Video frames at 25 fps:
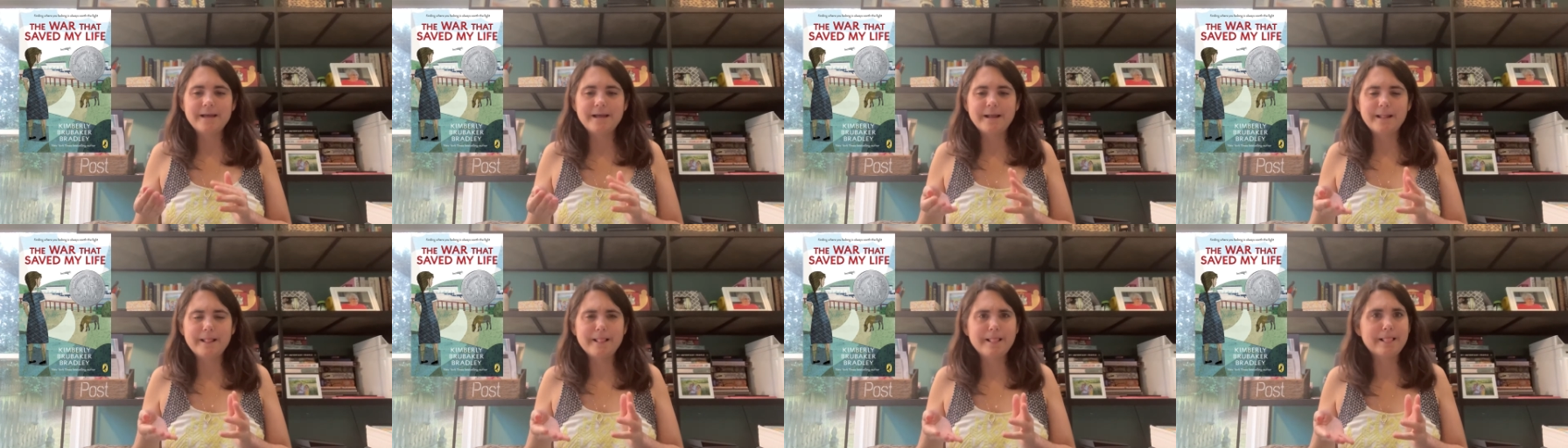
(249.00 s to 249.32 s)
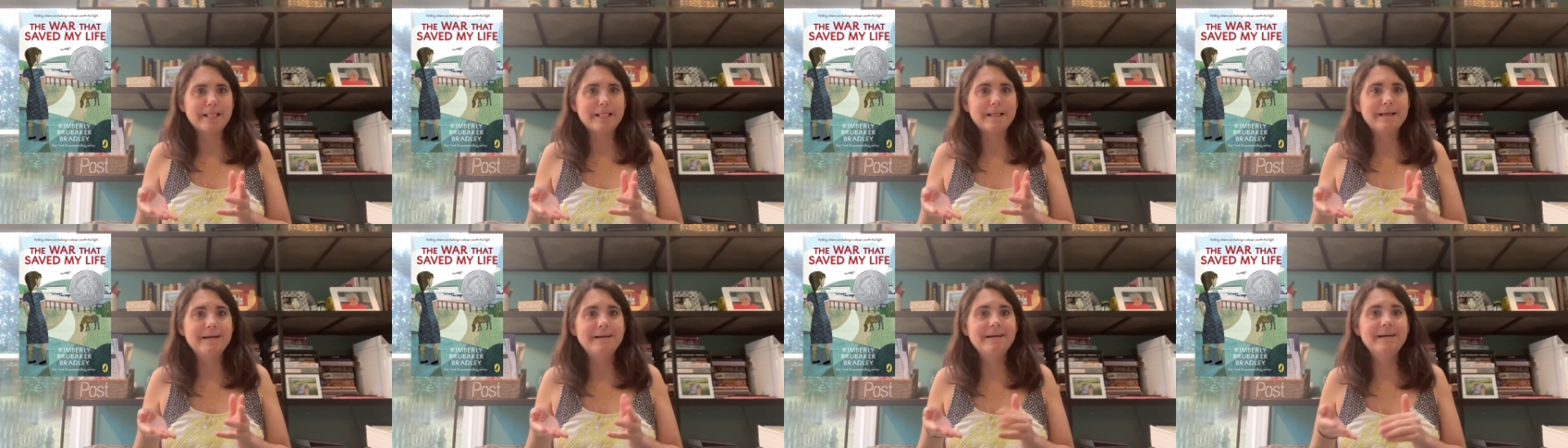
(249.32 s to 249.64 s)

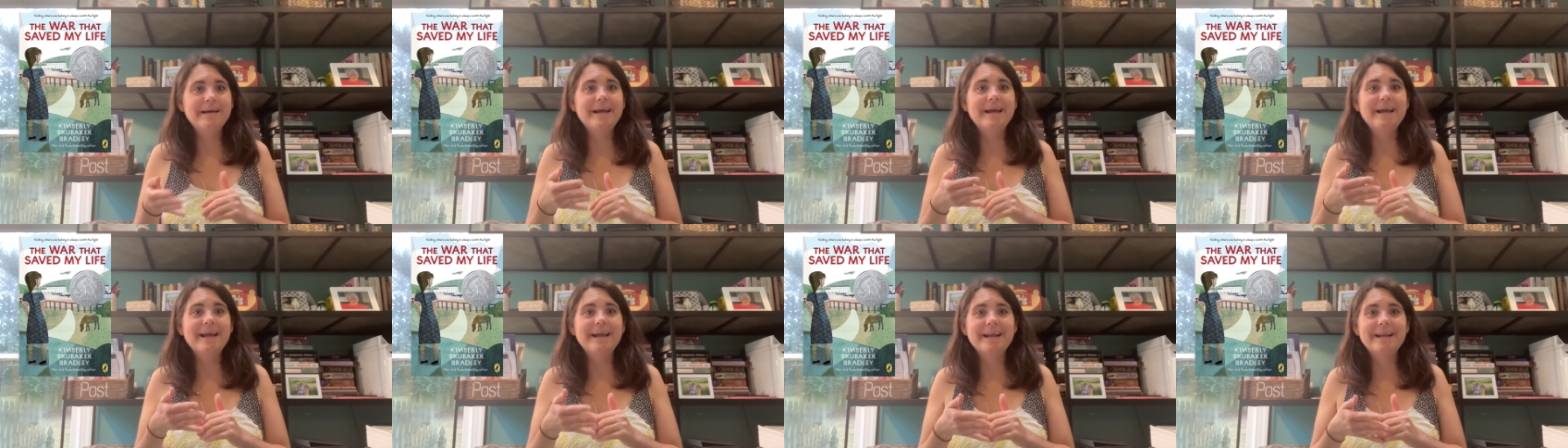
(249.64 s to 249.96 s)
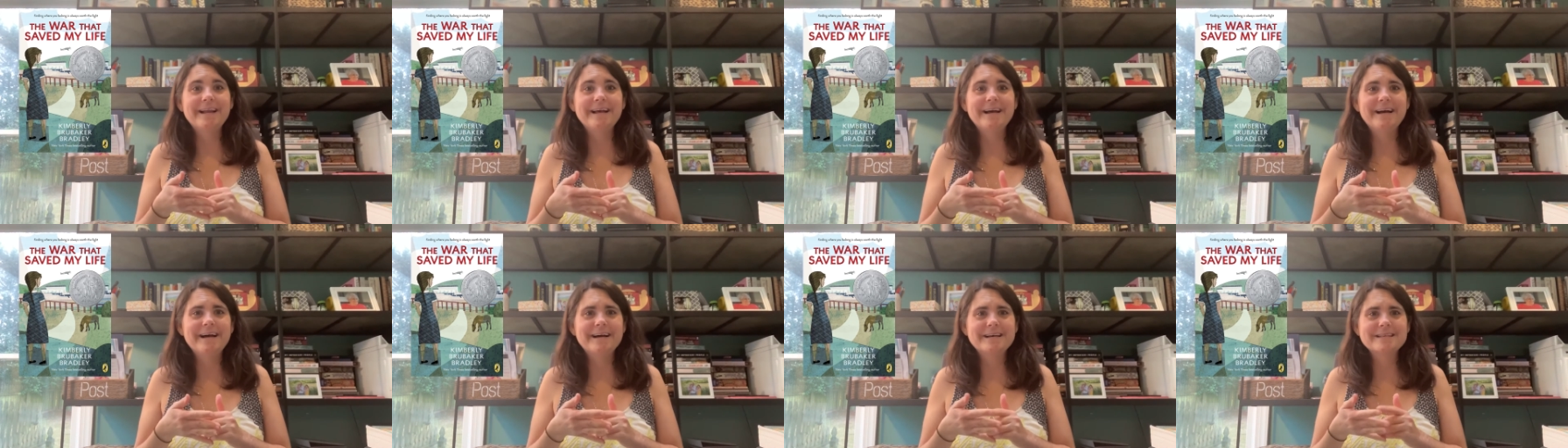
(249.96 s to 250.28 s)
ugh,
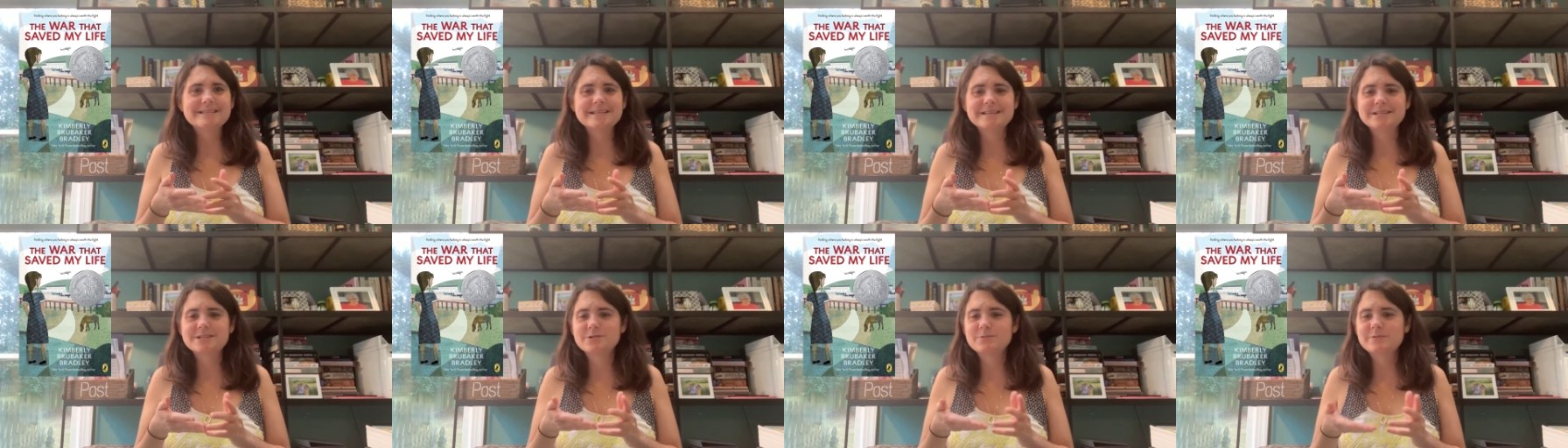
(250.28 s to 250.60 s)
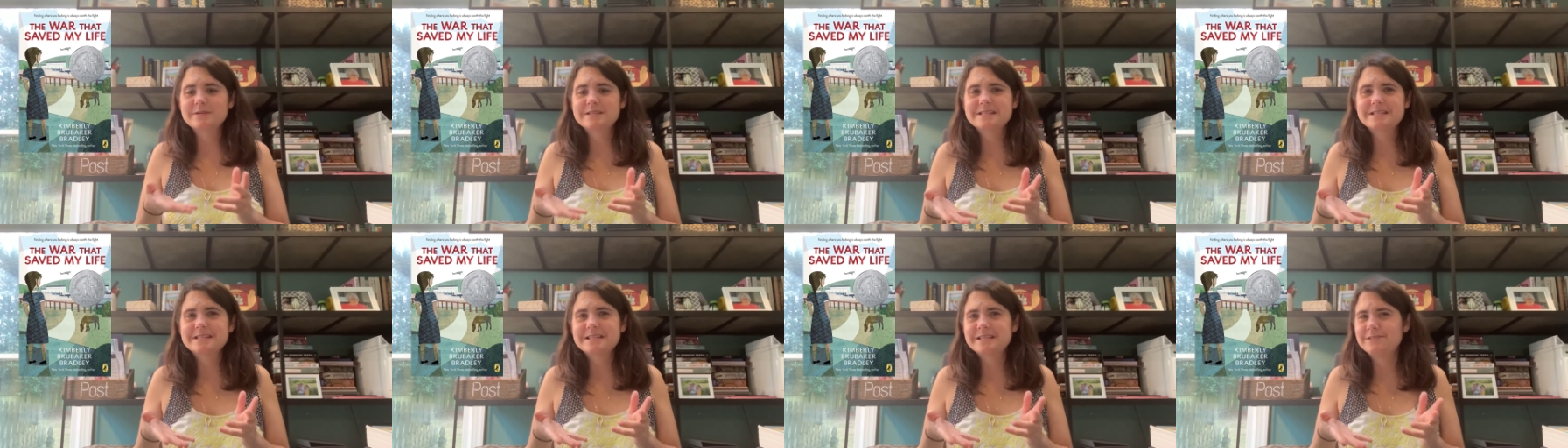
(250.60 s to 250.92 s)
Ada has a
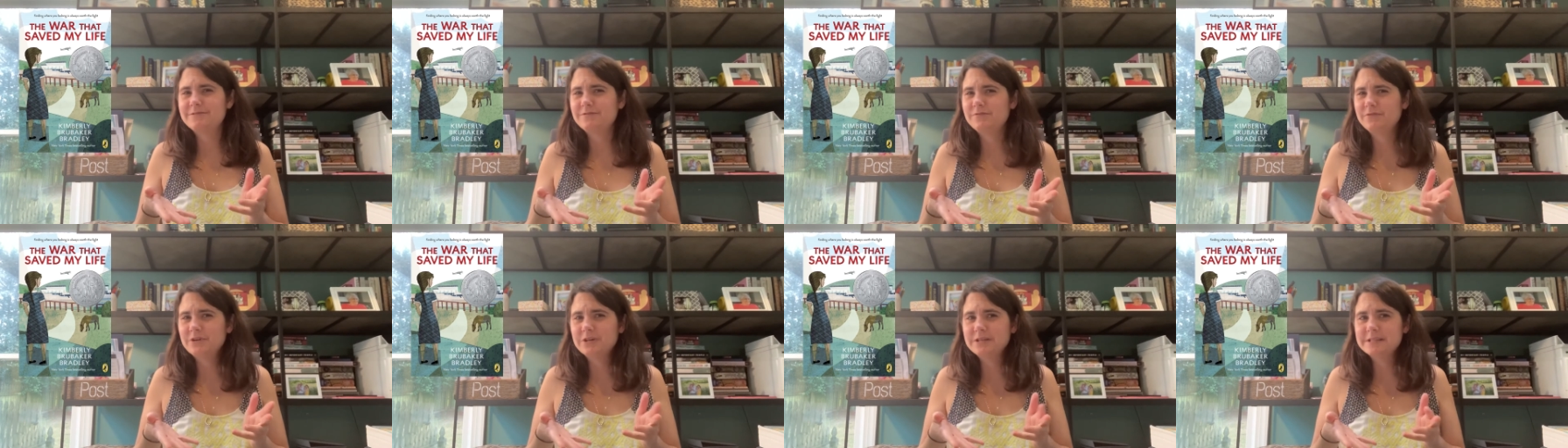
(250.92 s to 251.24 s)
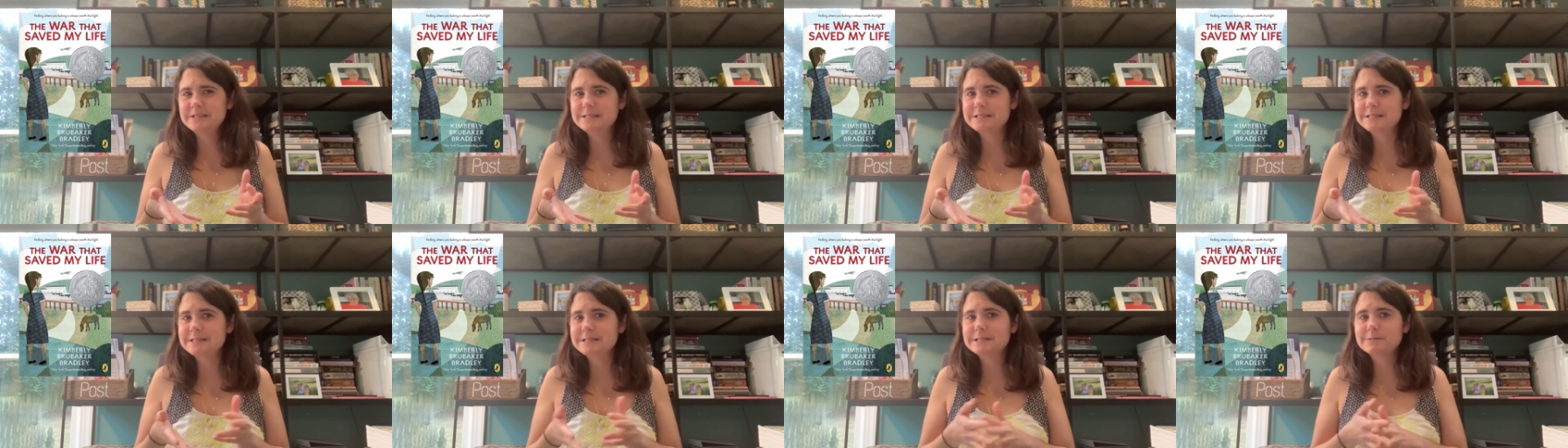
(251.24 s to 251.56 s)
twisted
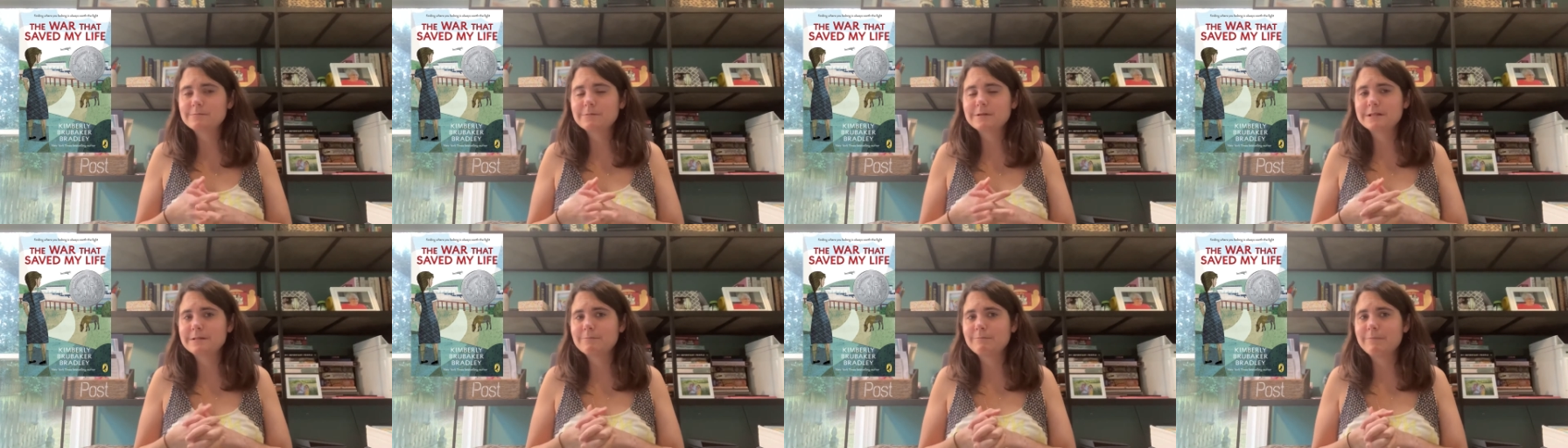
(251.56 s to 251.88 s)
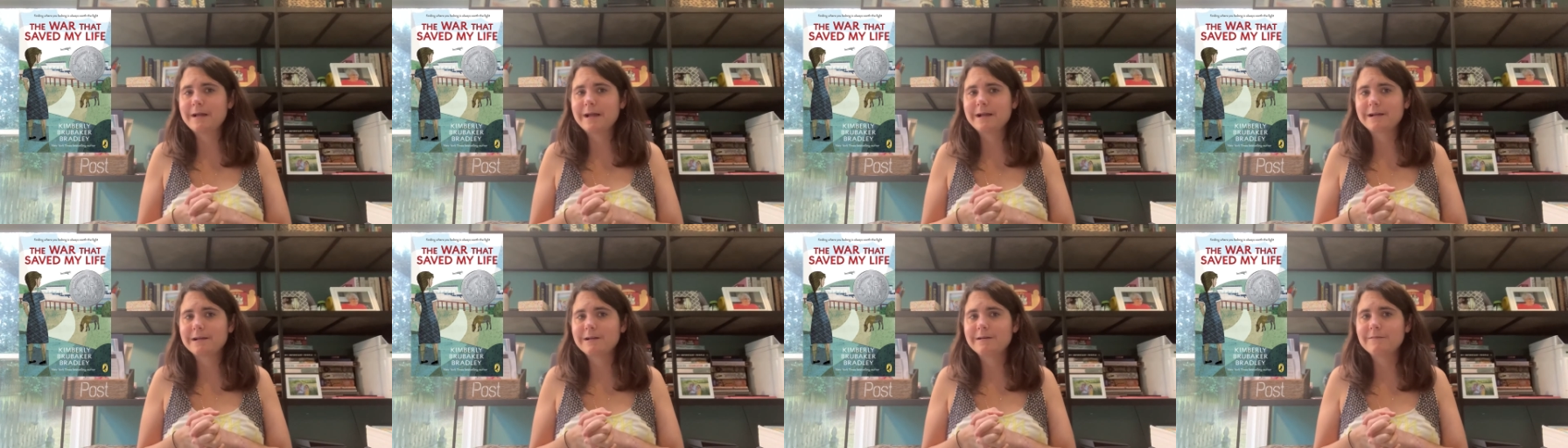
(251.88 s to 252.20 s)
foot, is what the
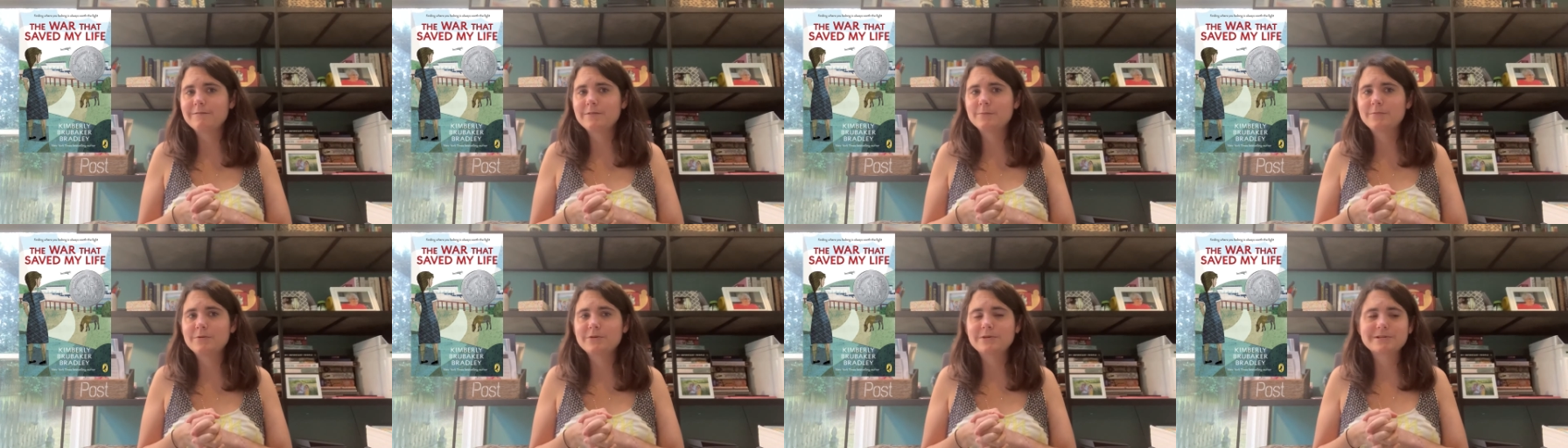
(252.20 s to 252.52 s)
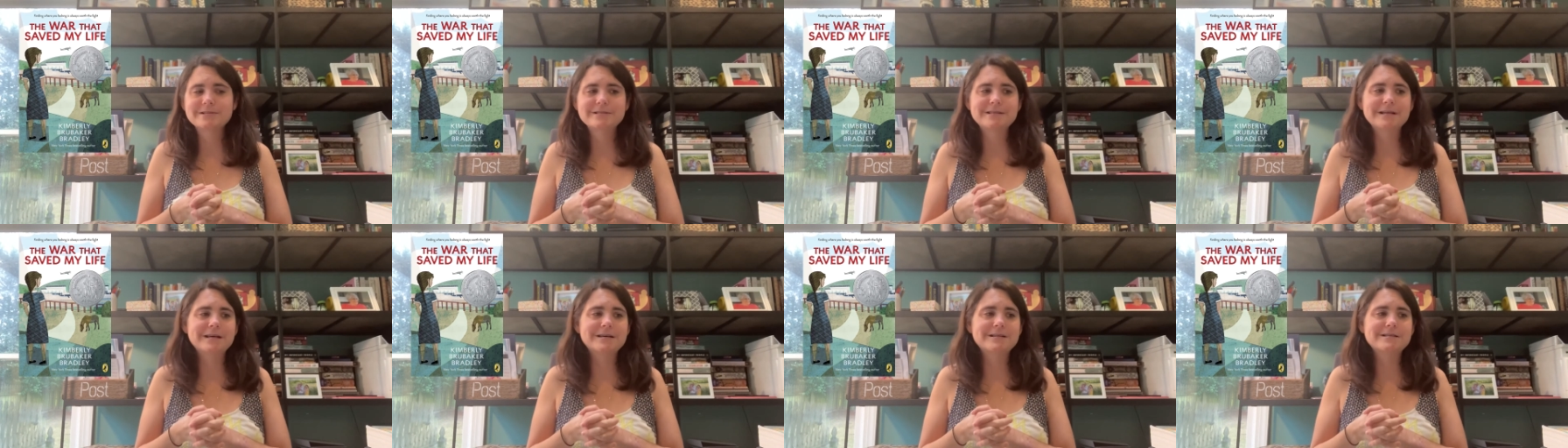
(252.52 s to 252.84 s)
back of the book
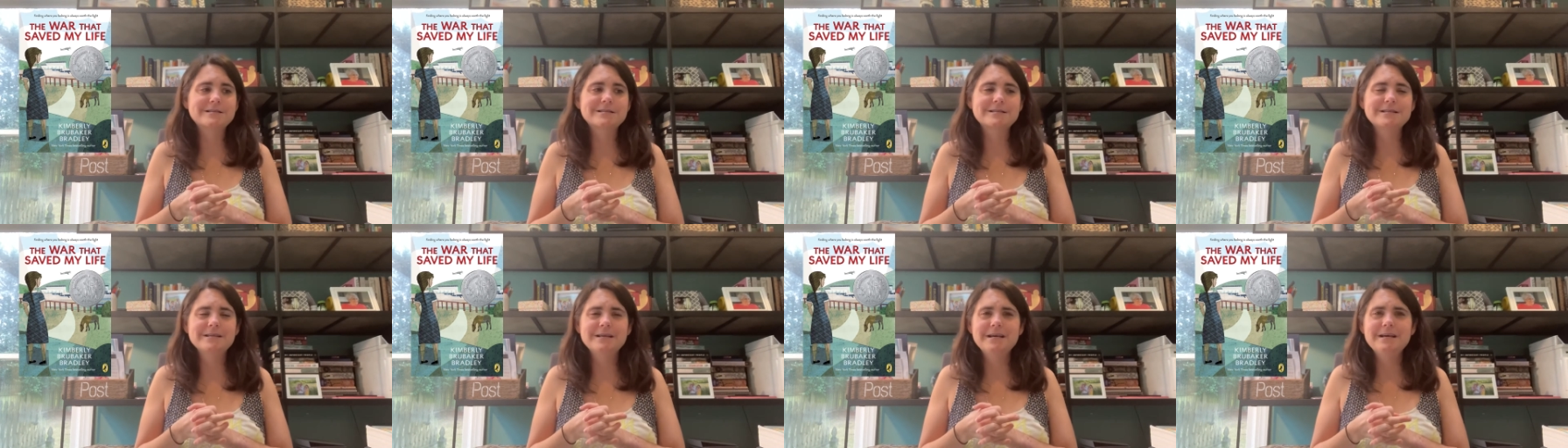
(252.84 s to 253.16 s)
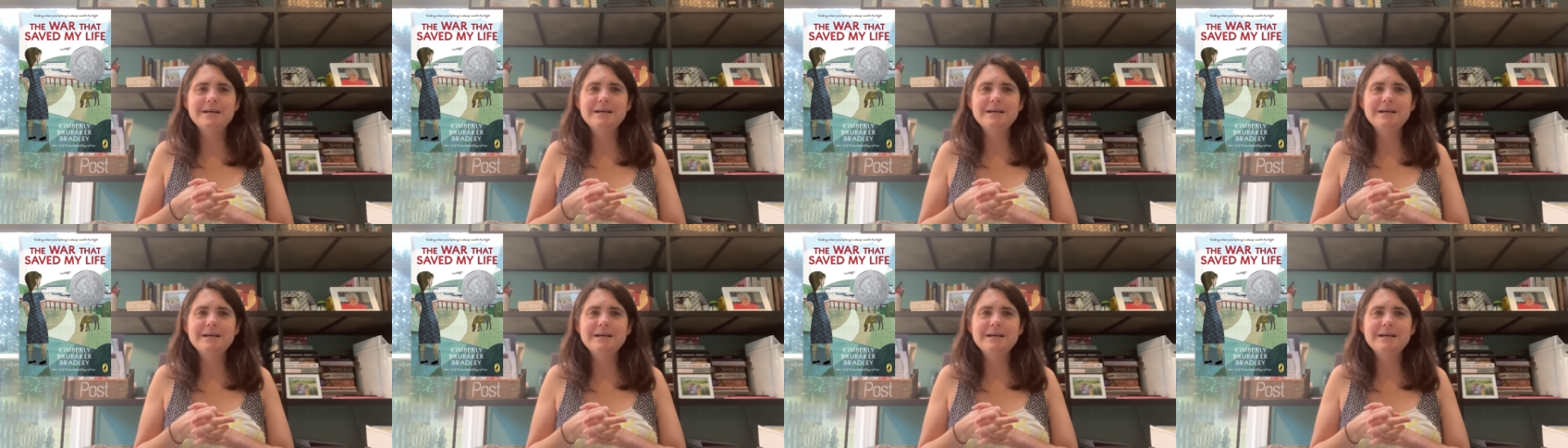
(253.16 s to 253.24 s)
says.